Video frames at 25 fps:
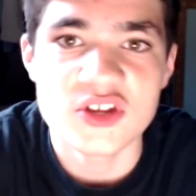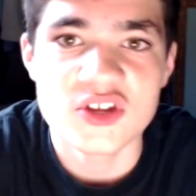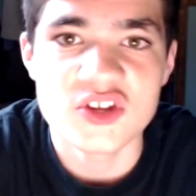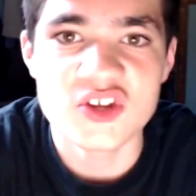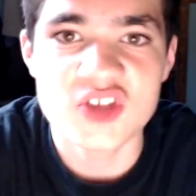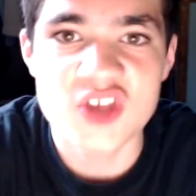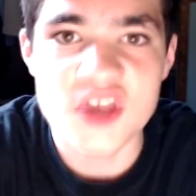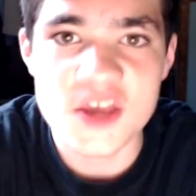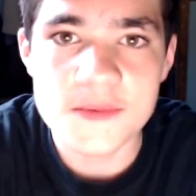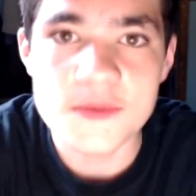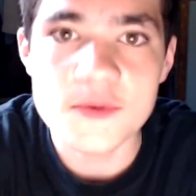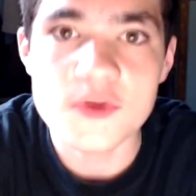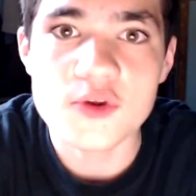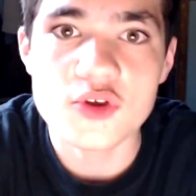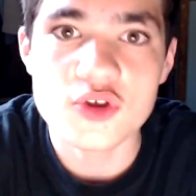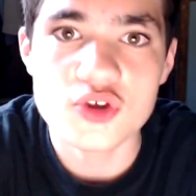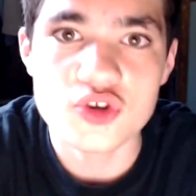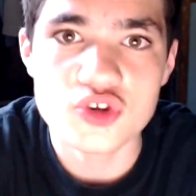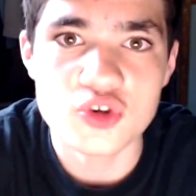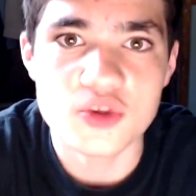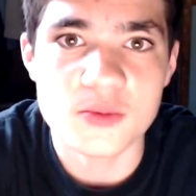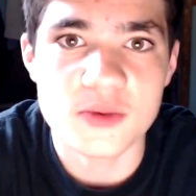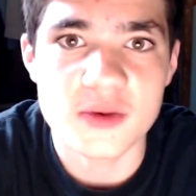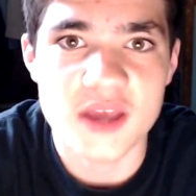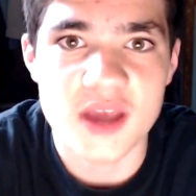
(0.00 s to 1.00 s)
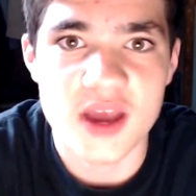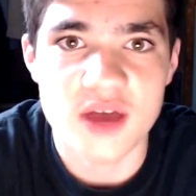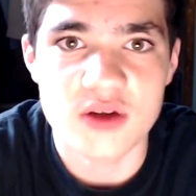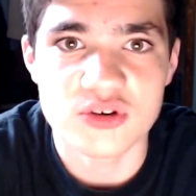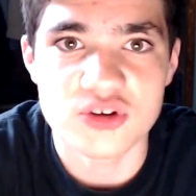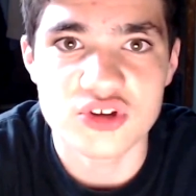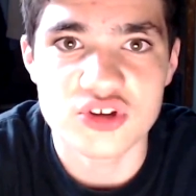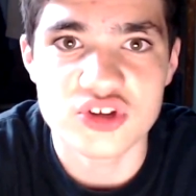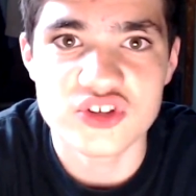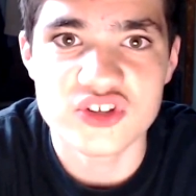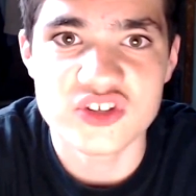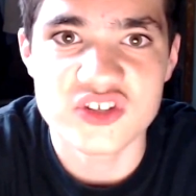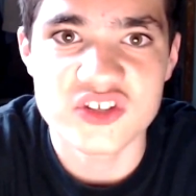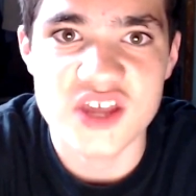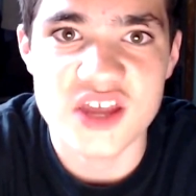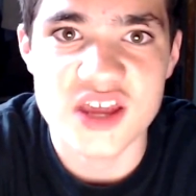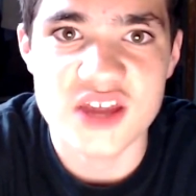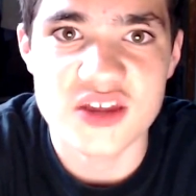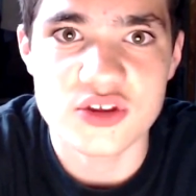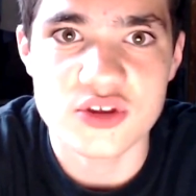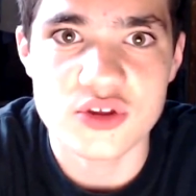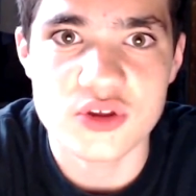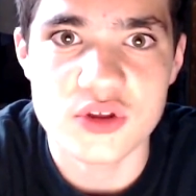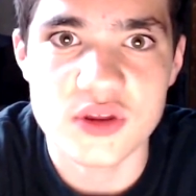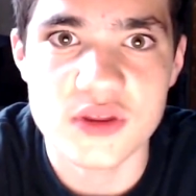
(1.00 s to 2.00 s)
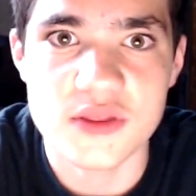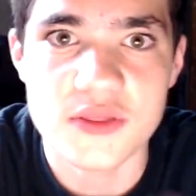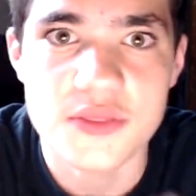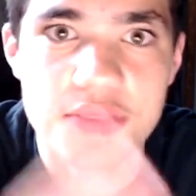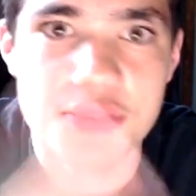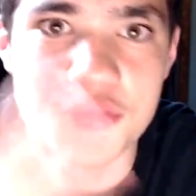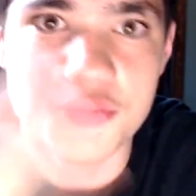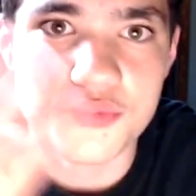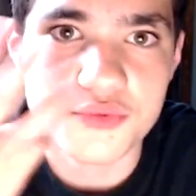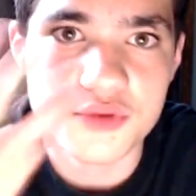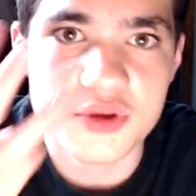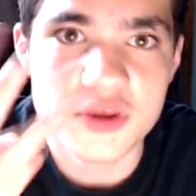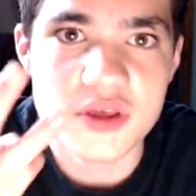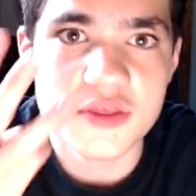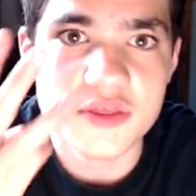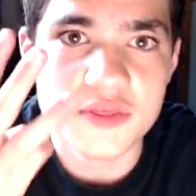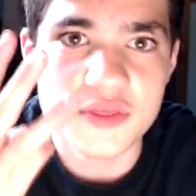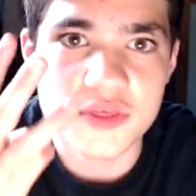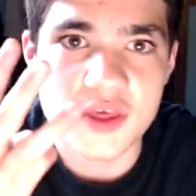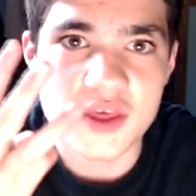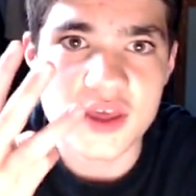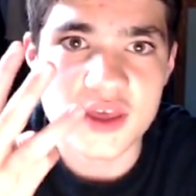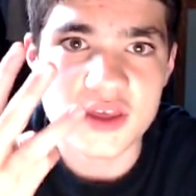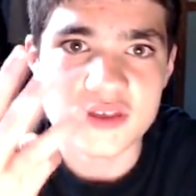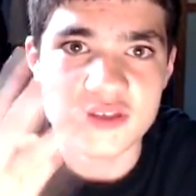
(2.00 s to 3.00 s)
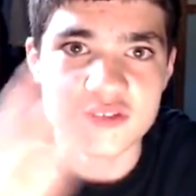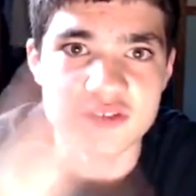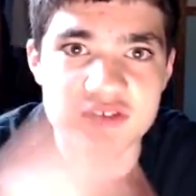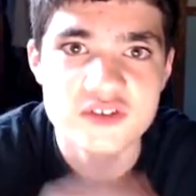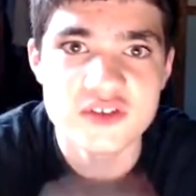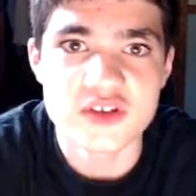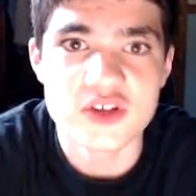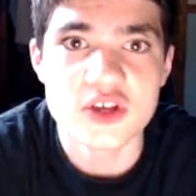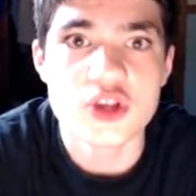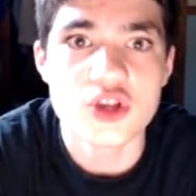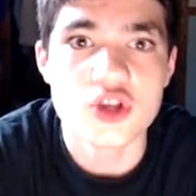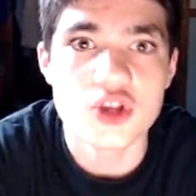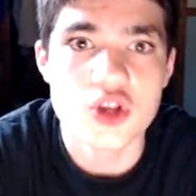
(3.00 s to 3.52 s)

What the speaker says: To keep your YouTube account in good standing, you need 3 things.